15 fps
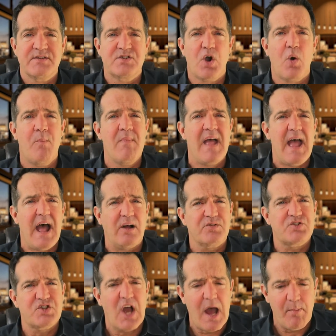So
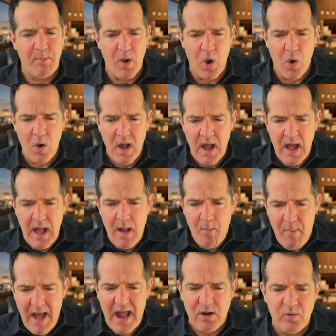El Chapo,
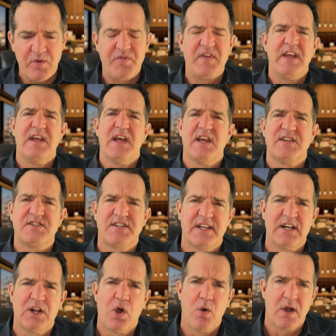back with the
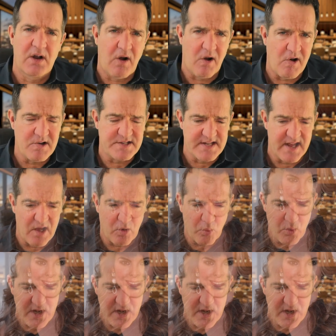Sinaloa cartel,